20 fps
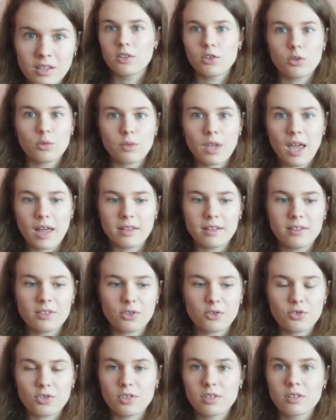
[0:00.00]
So yeah, these
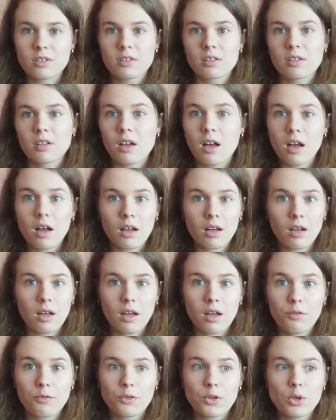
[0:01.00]
are just uh,
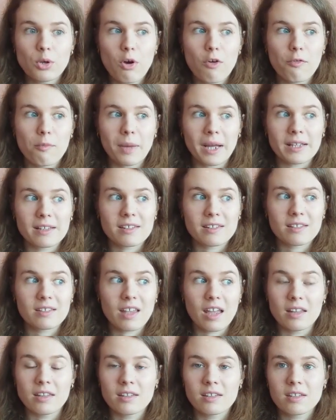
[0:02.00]
a few of my
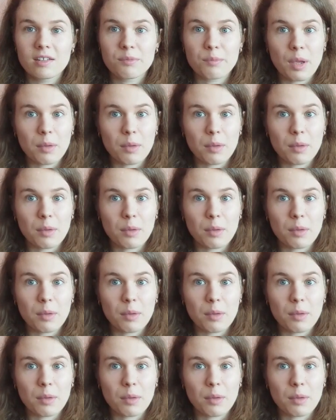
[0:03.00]
cents,